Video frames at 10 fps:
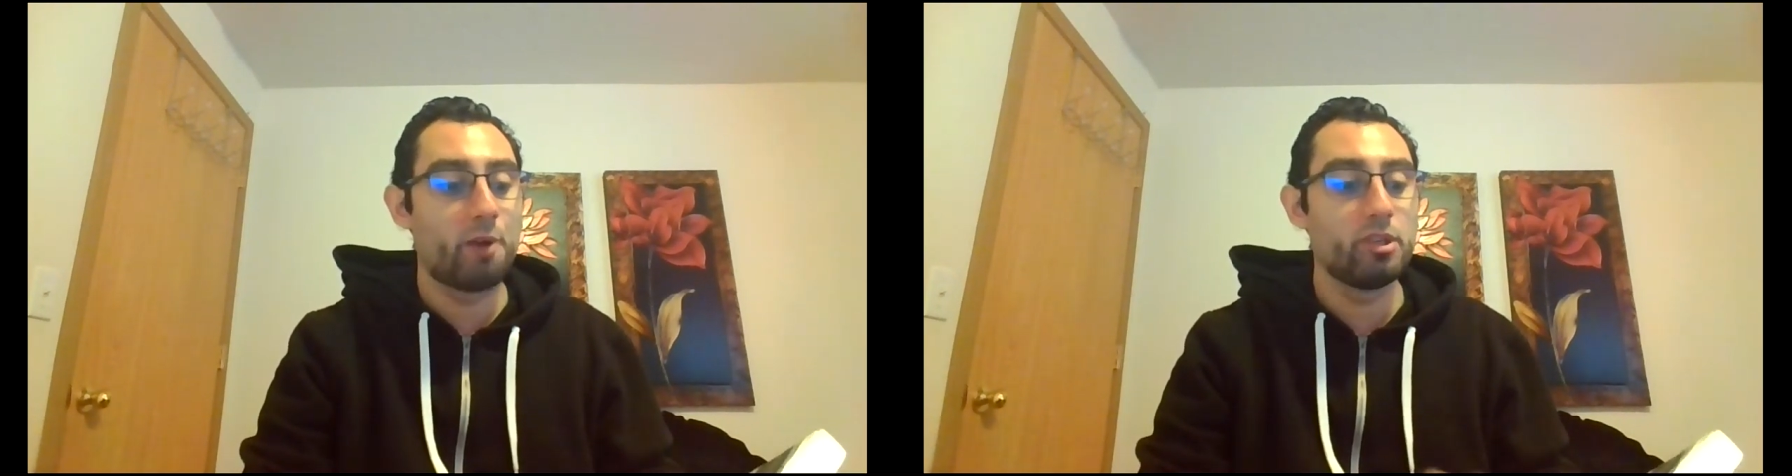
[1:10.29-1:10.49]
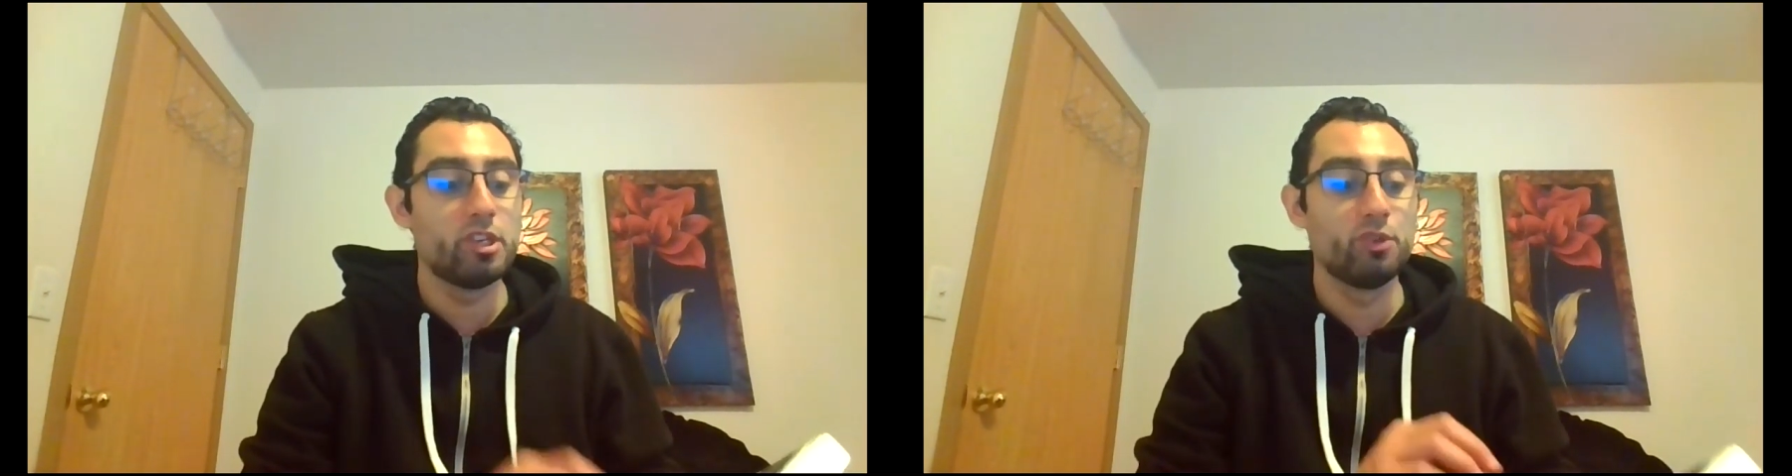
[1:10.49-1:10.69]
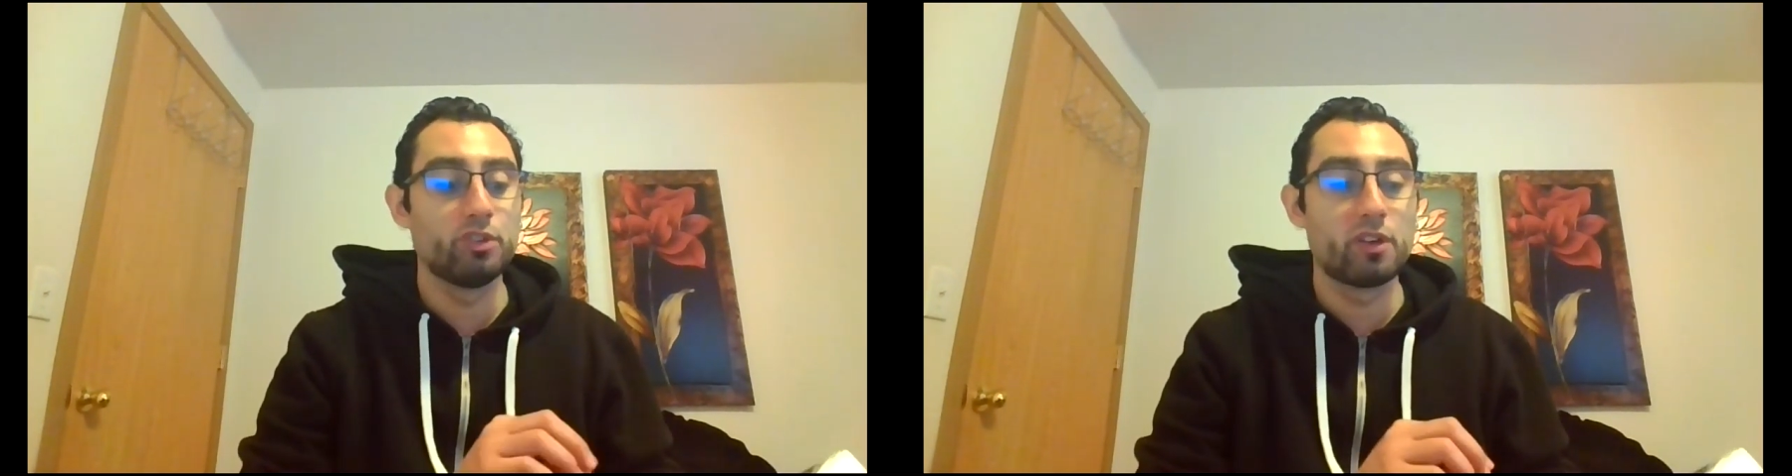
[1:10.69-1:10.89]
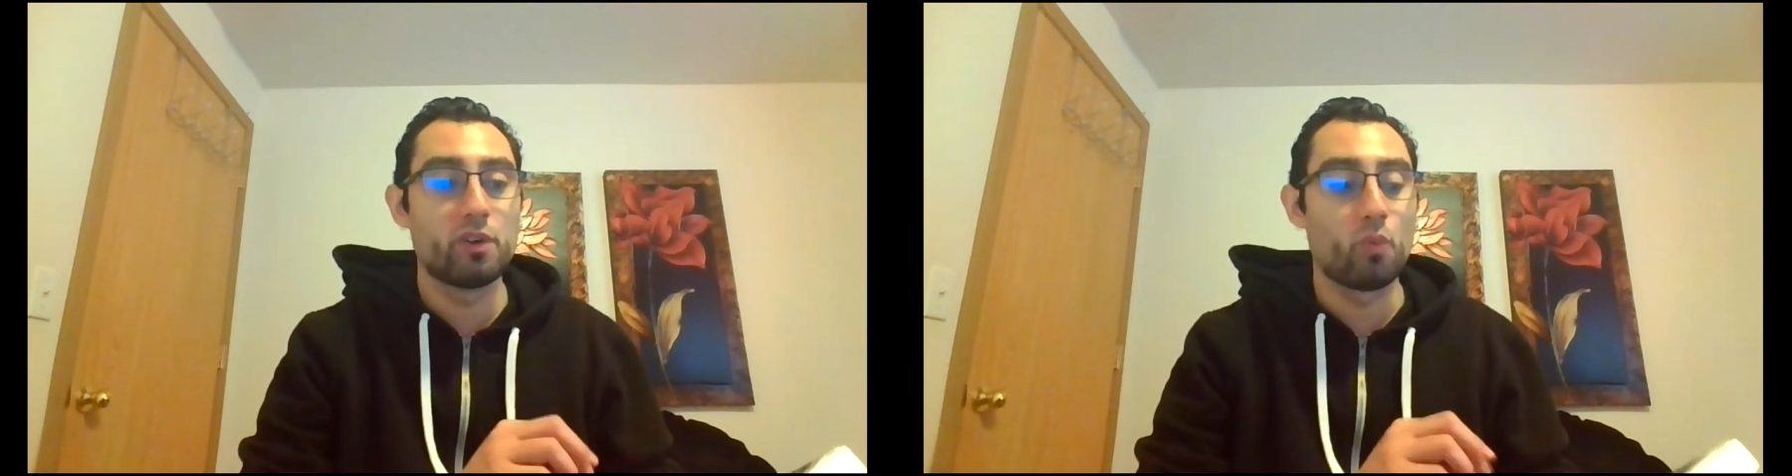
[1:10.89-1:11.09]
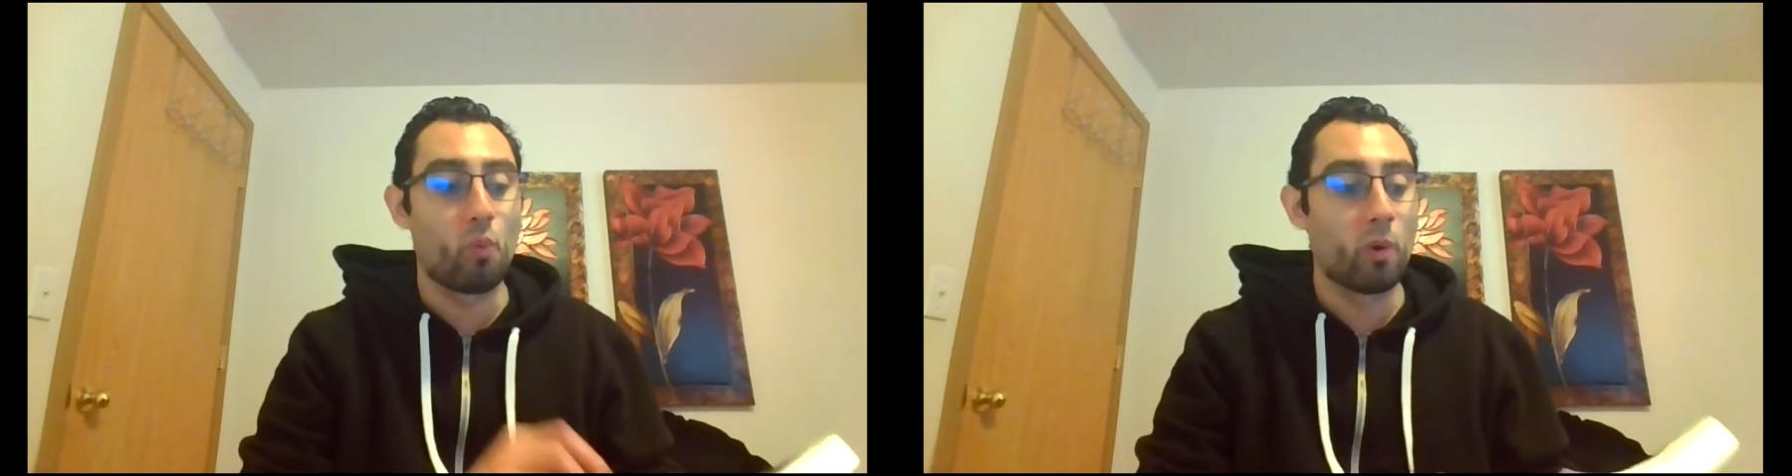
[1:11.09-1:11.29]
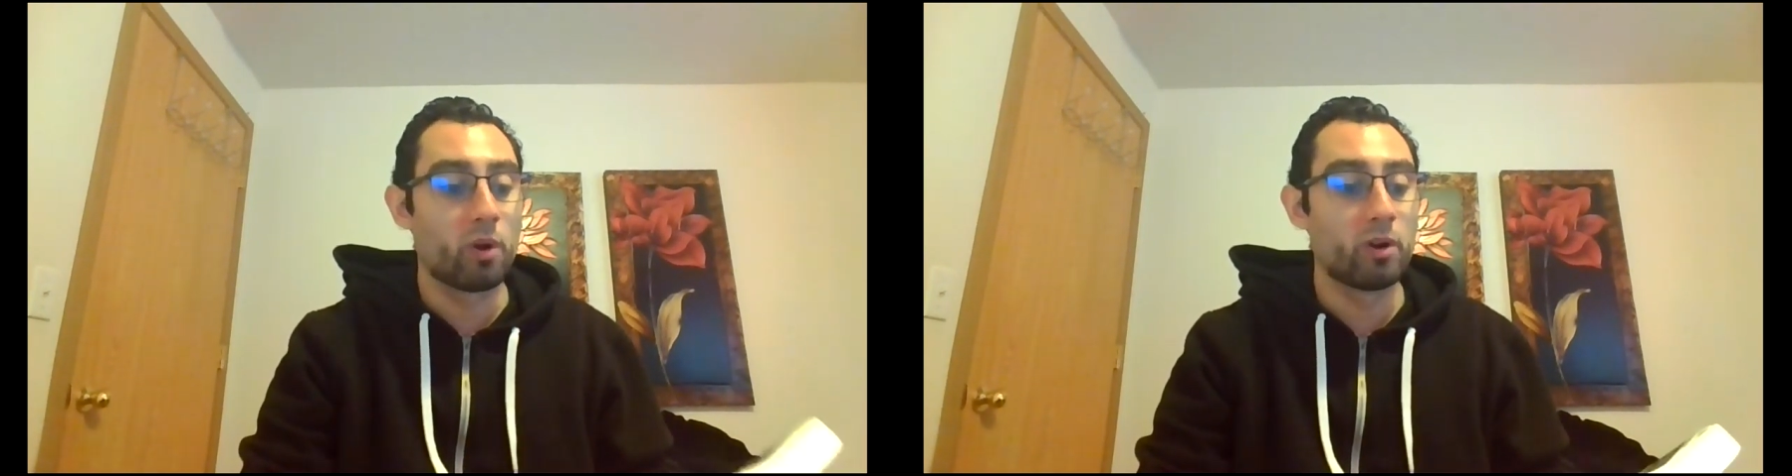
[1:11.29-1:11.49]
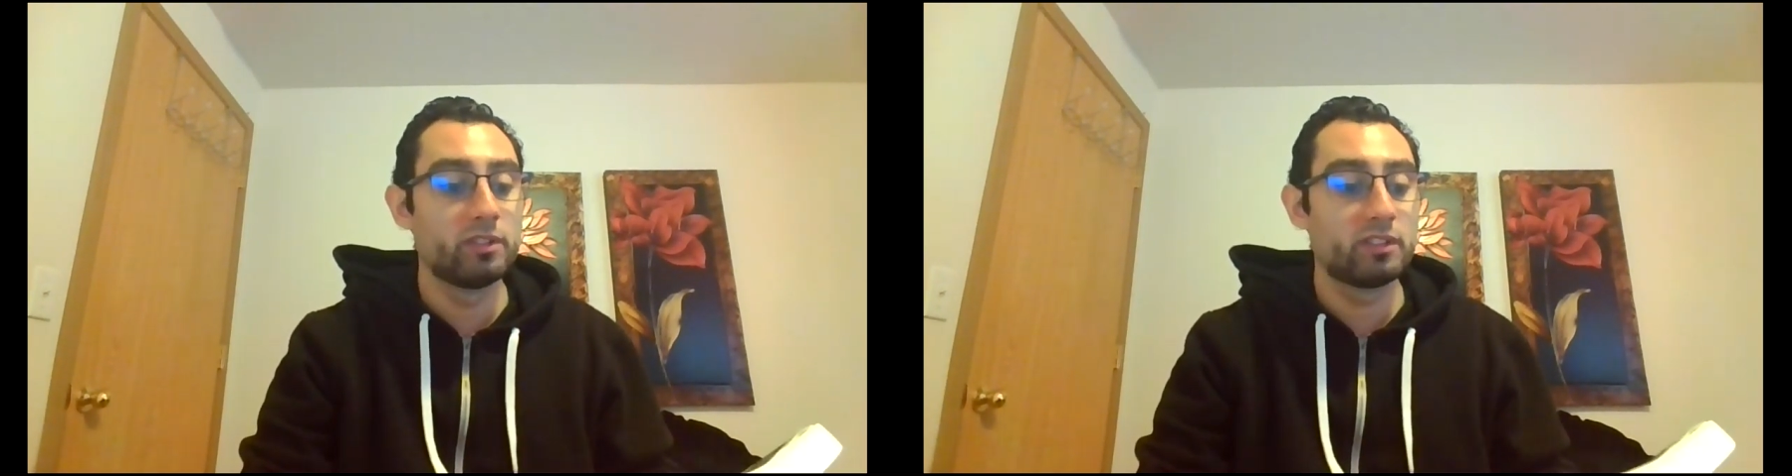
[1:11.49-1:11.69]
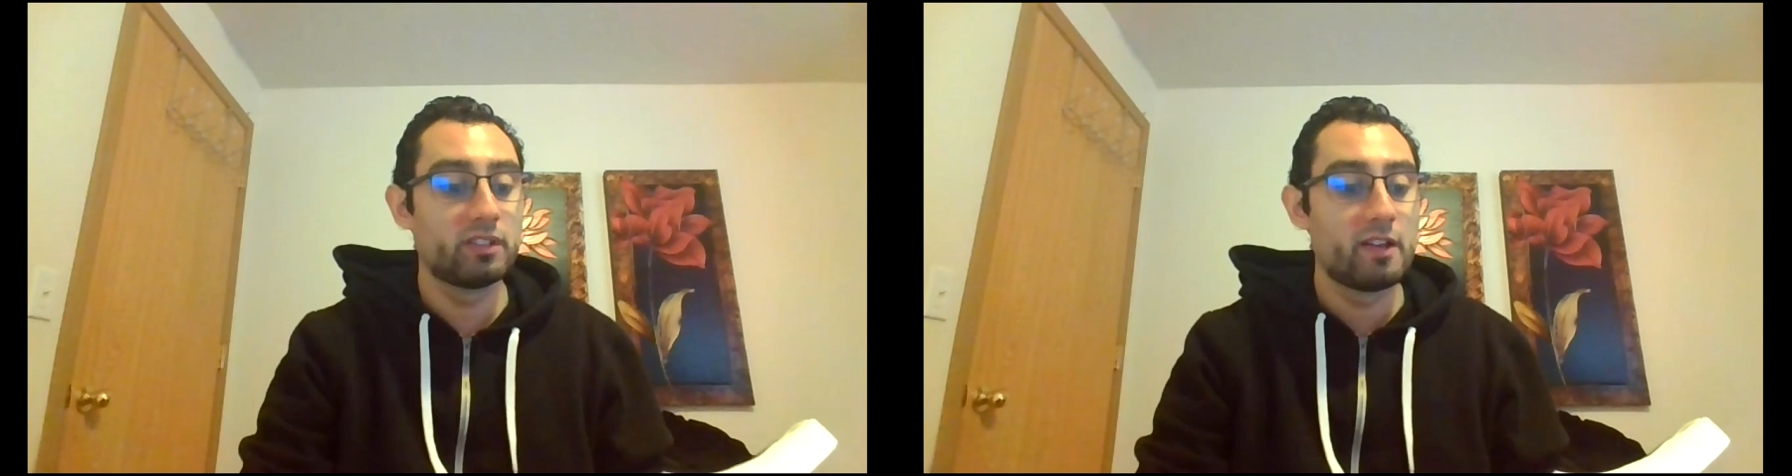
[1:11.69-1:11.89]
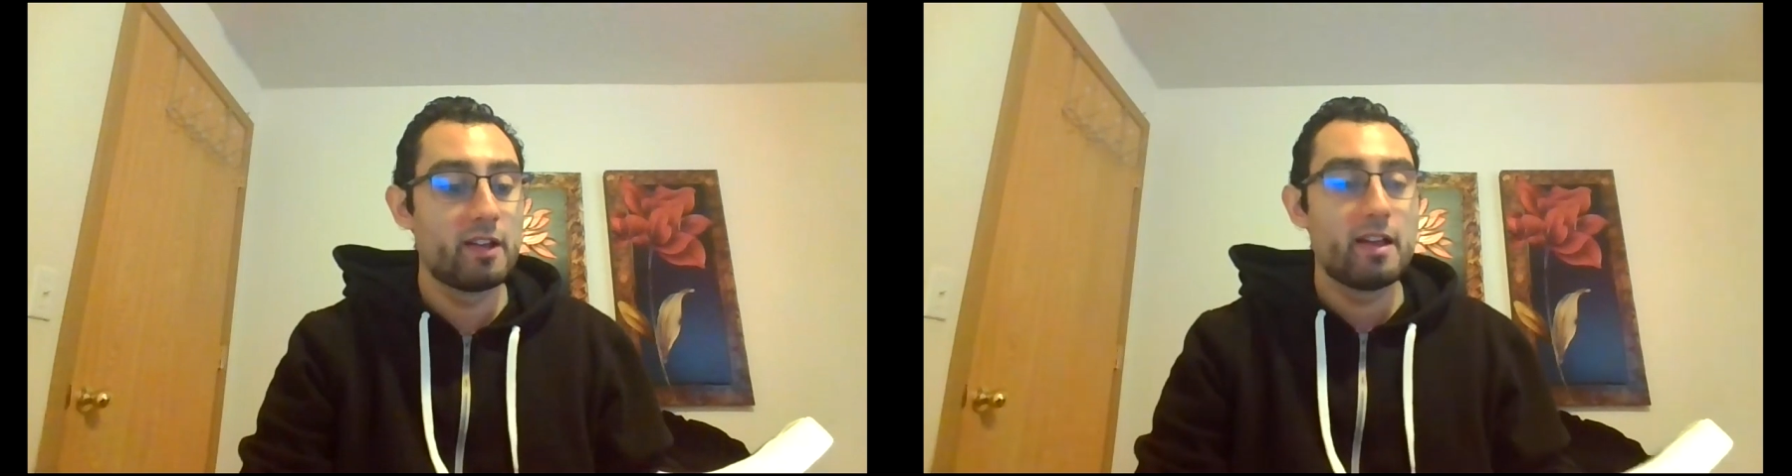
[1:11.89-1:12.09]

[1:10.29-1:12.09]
to use words